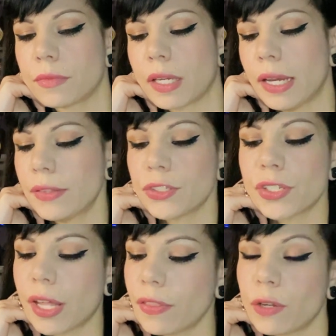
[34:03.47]
And there's
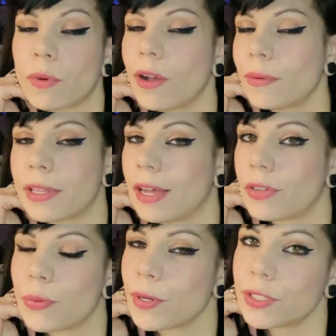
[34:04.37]
nothing wrong with
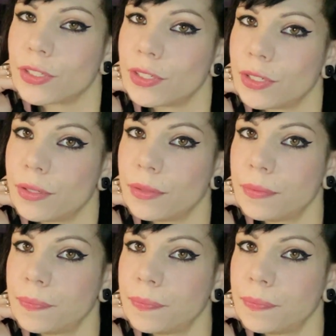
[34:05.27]
having work to do,